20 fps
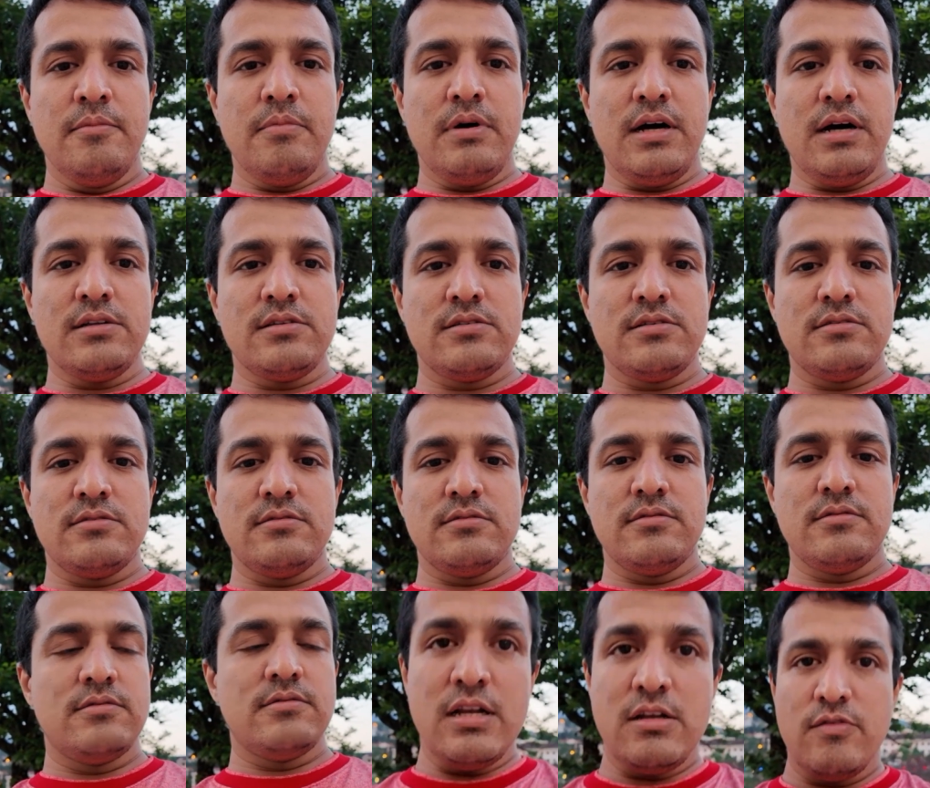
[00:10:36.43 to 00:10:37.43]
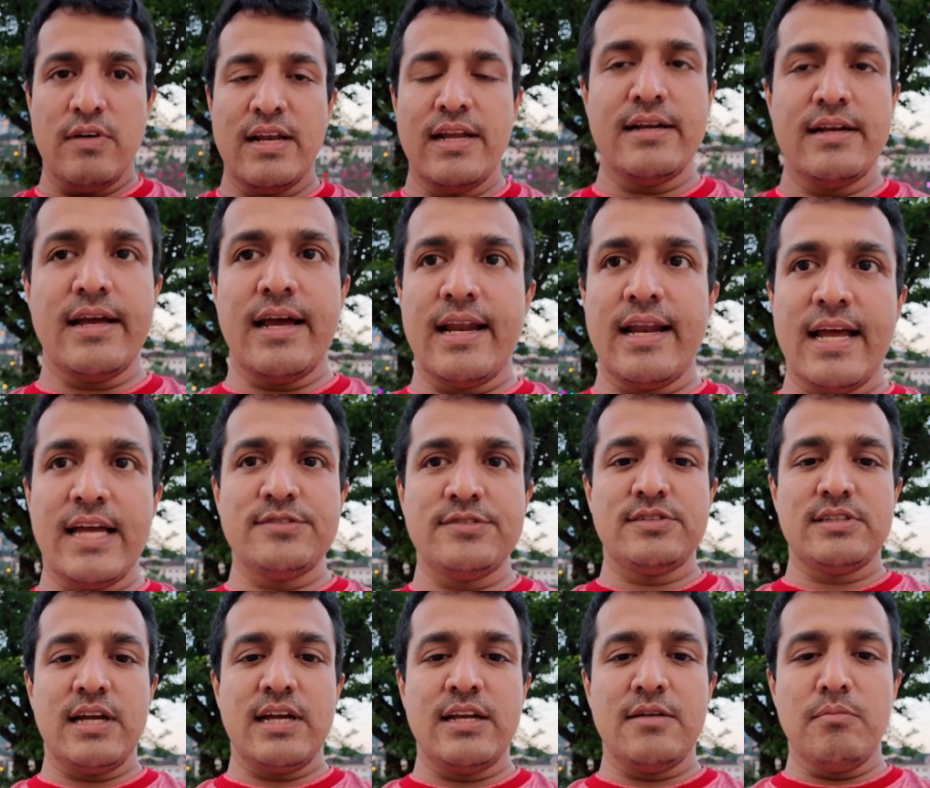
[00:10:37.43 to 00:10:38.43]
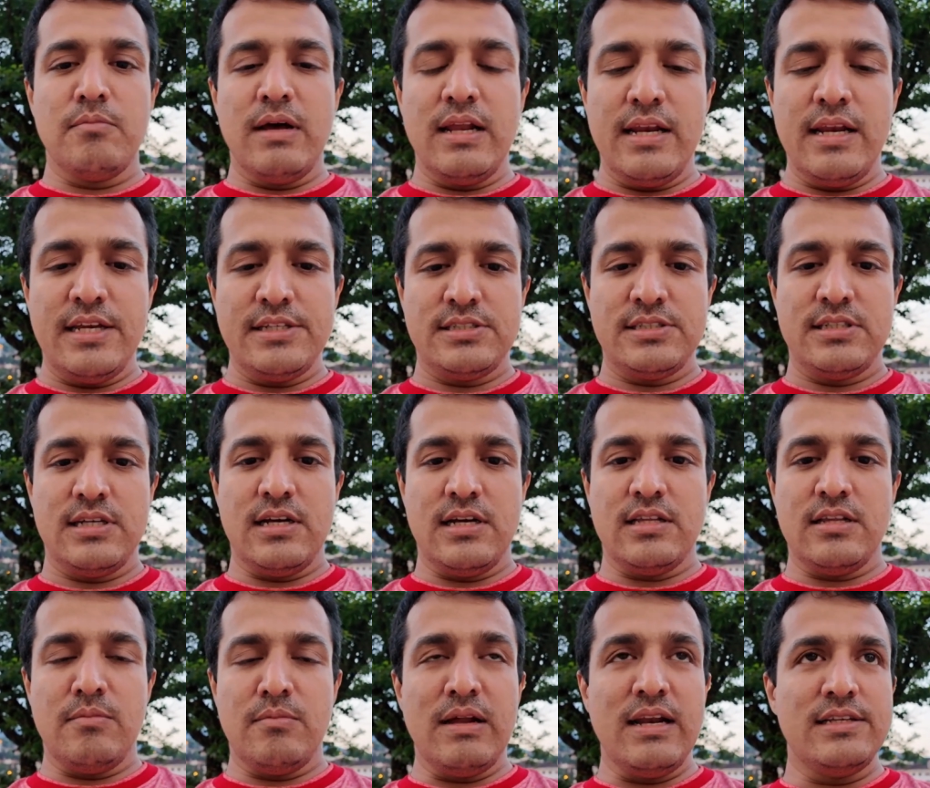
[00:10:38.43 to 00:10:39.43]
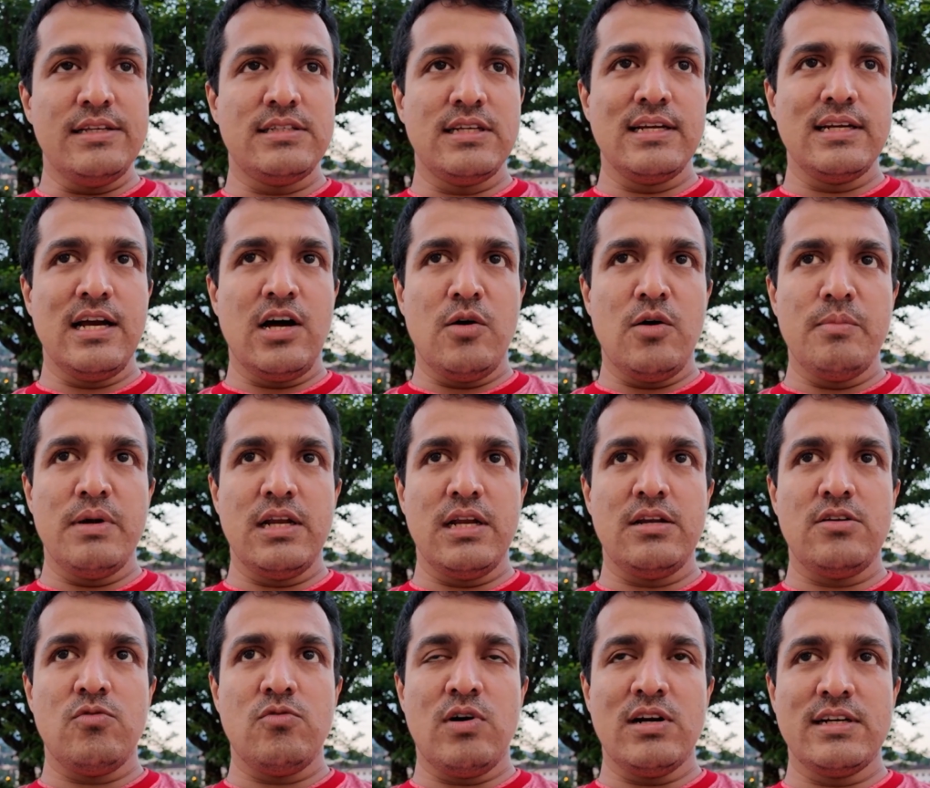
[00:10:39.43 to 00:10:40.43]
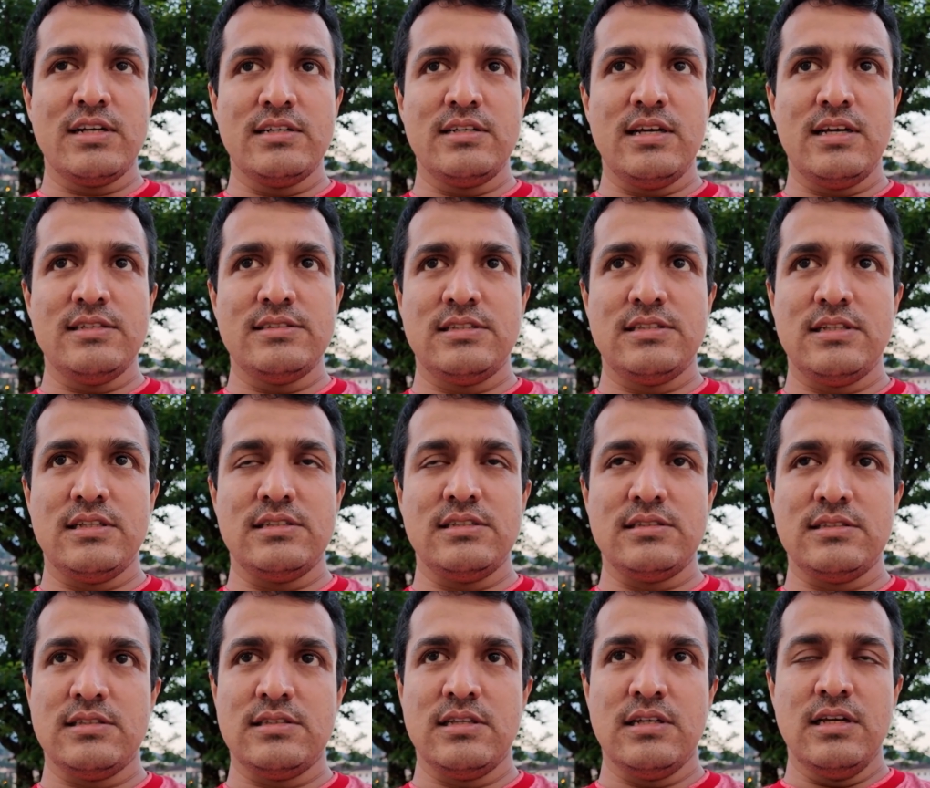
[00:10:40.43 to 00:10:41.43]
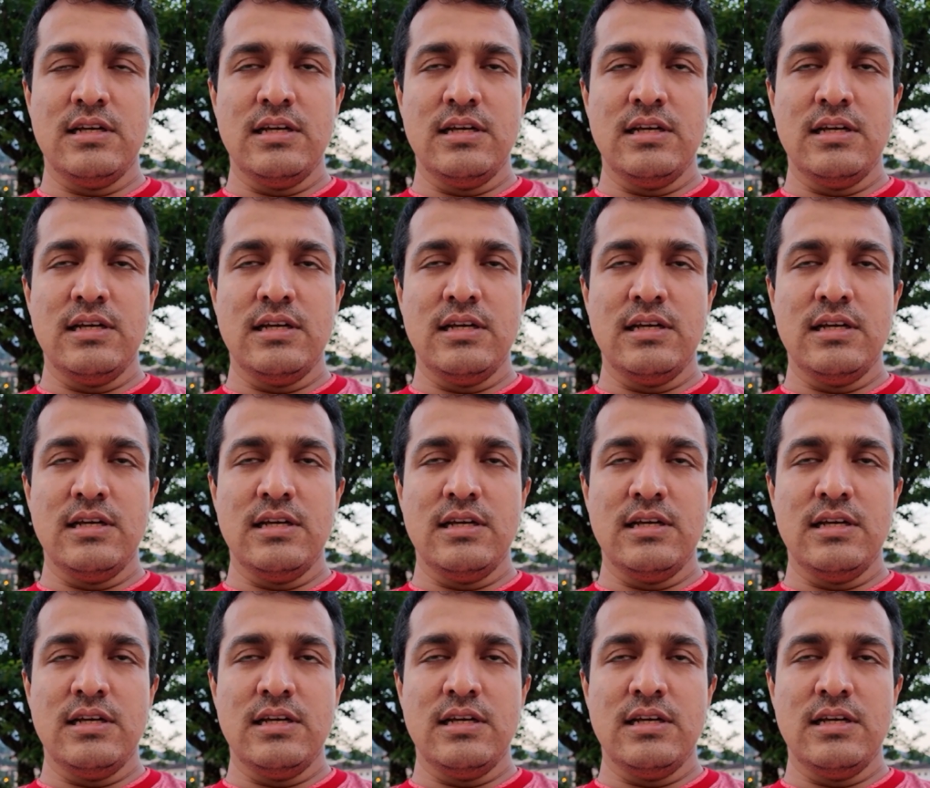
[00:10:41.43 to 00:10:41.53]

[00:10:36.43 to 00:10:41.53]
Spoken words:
But when it arrives at Malaysia, the Malaysian government, what it does is